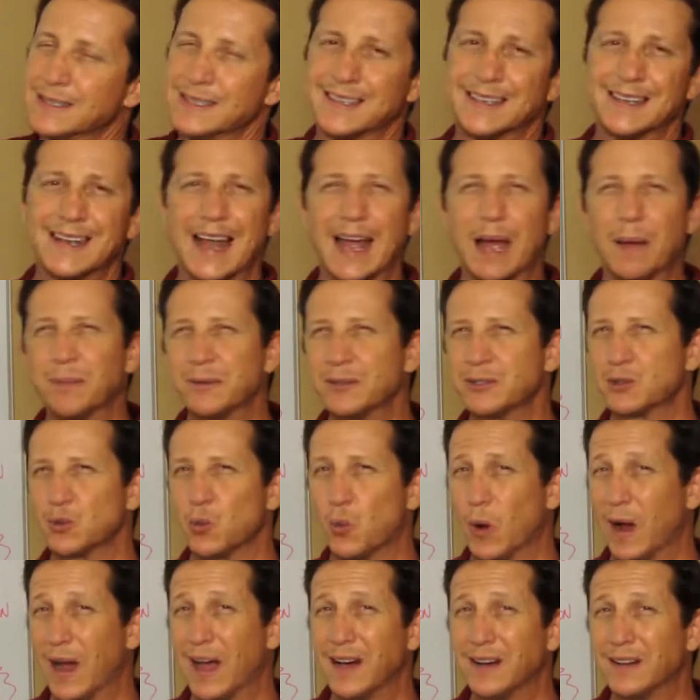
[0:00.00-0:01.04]
and it happens
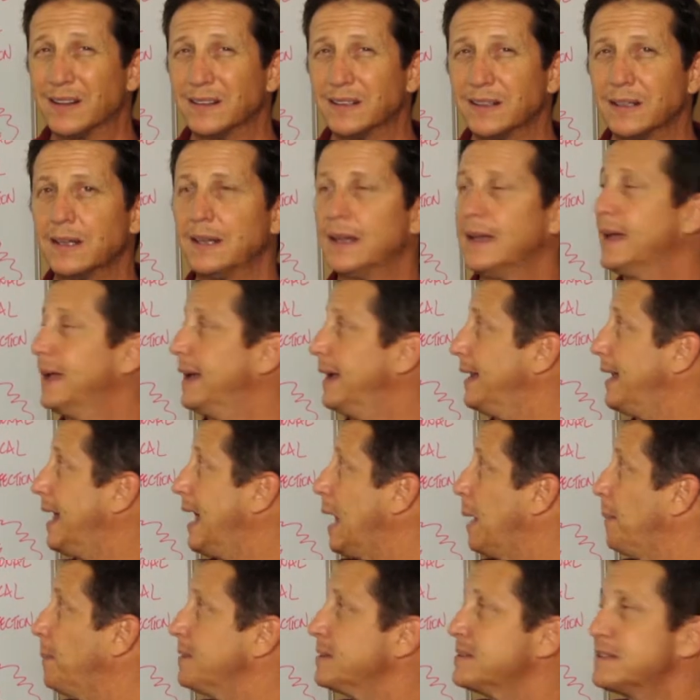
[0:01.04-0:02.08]
well, it
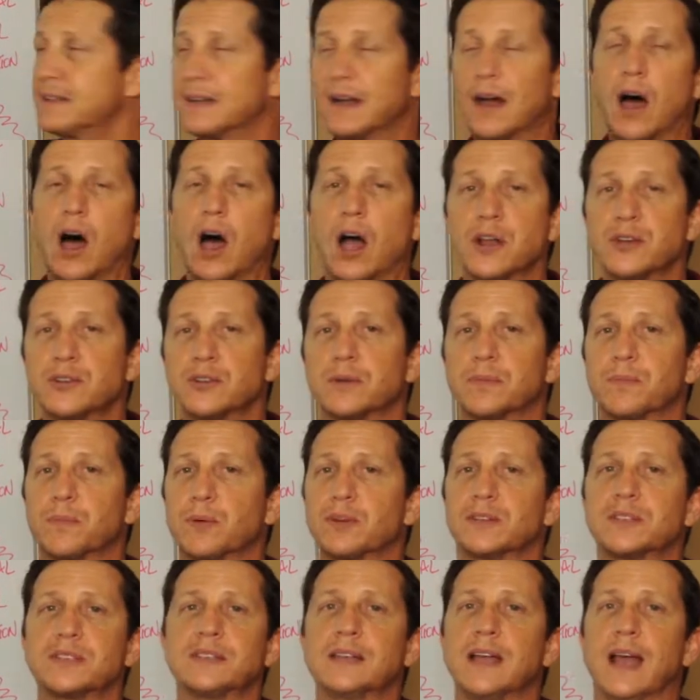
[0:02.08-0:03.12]
happens at
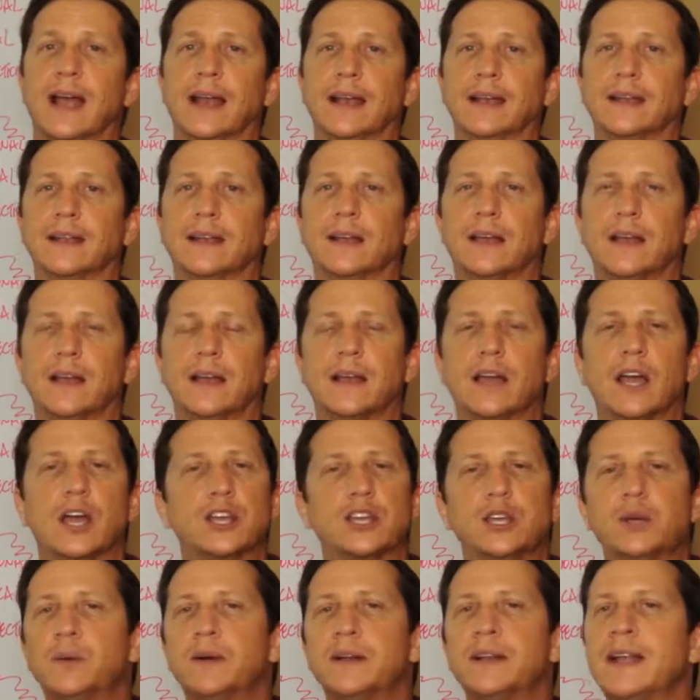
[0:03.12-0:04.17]
100%.
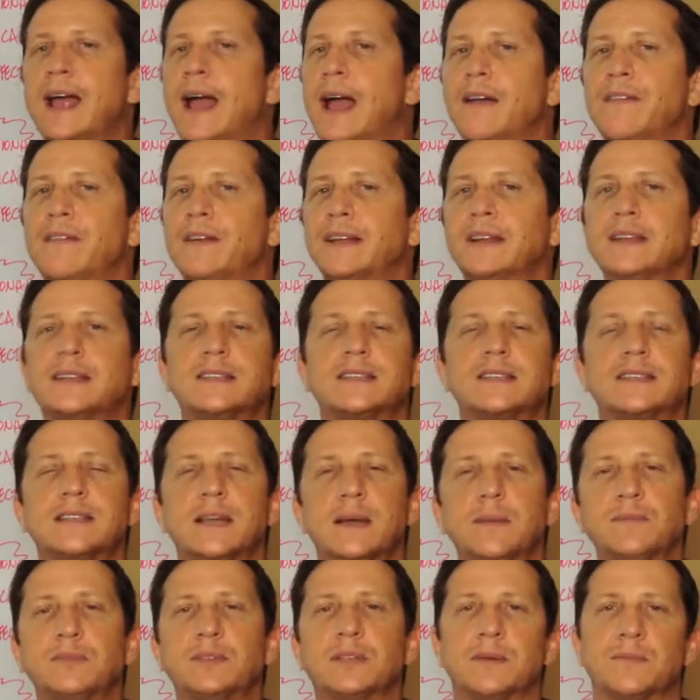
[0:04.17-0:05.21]
You wouldn't have any
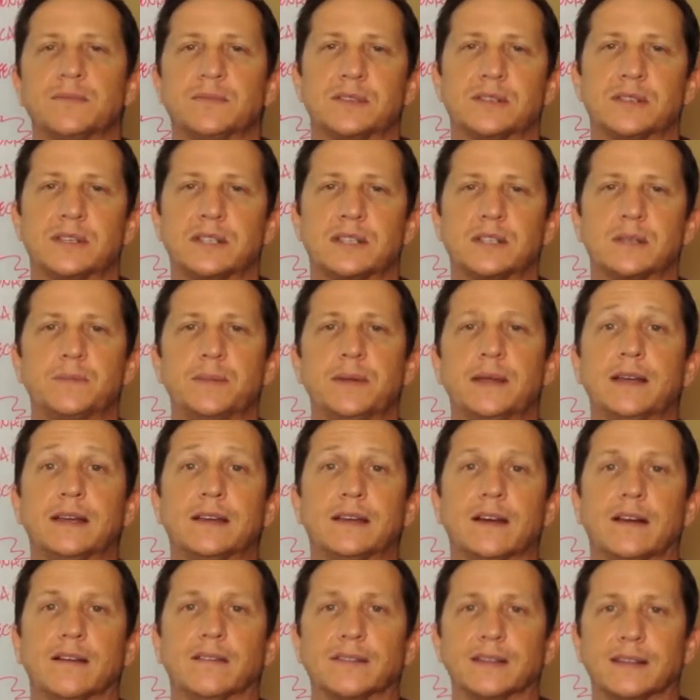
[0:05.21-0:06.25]
symptoms to speak
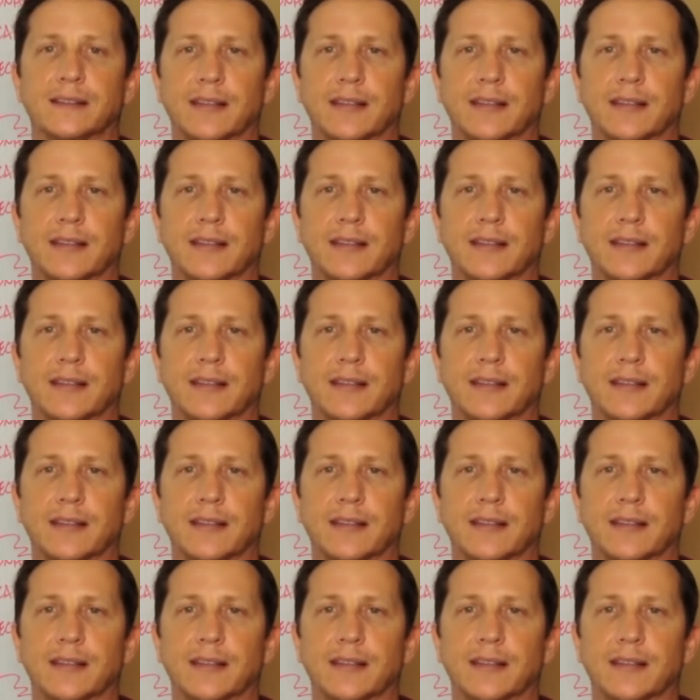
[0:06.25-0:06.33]
of at